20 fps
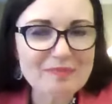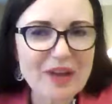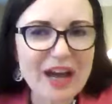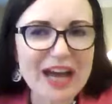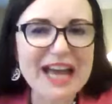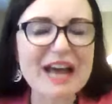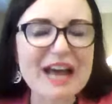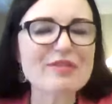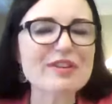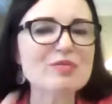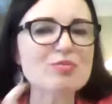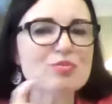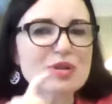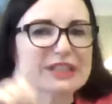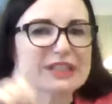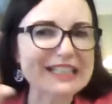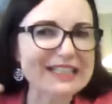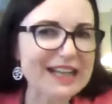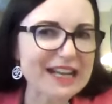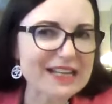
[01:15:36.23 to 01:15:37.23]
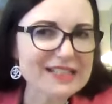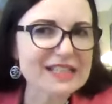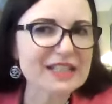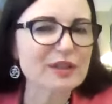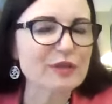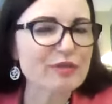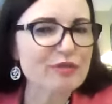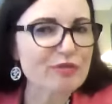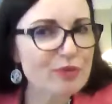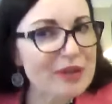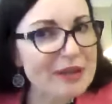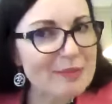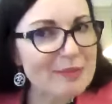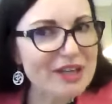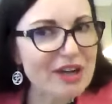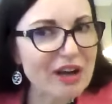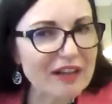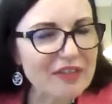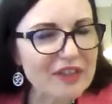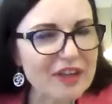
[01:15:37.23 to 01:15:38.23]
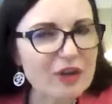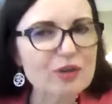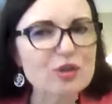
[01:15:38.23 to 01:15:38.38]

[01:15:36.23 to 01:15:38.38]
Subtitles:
I have a really nice little freebie on there.